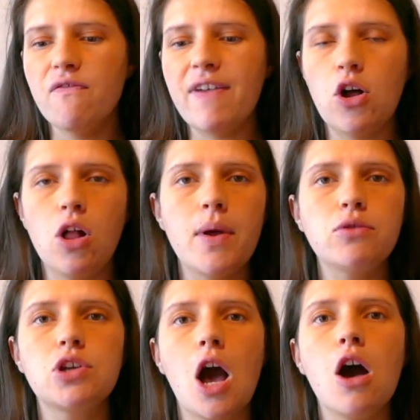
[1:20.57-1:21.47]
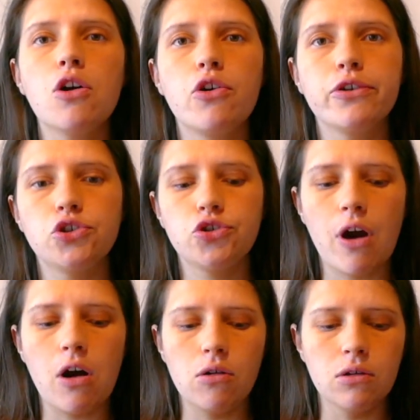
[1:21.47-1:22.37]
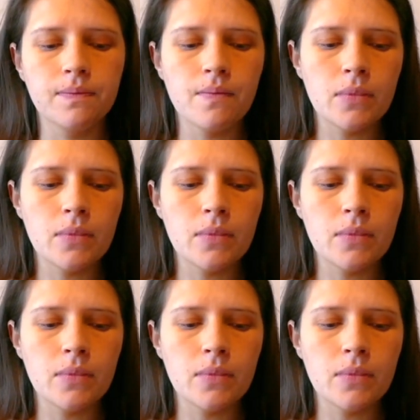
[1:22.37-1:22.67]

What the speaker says: they almost can't control.